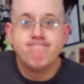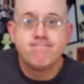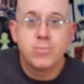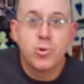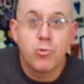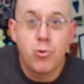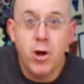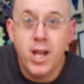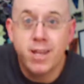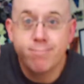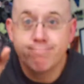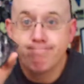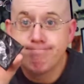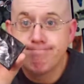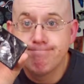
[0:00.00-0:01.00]
Great,
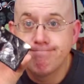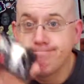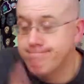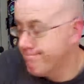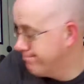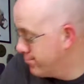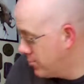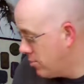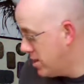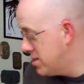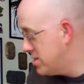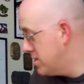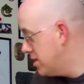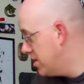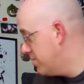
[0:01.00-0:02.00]
great
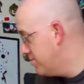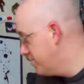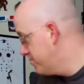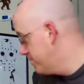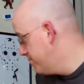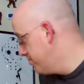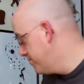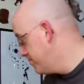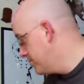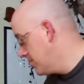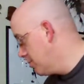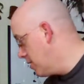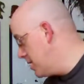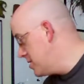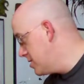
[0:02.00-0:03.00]
stuff,
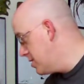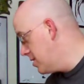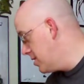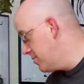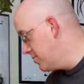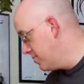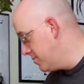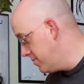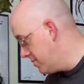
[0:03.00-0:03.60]
great stuff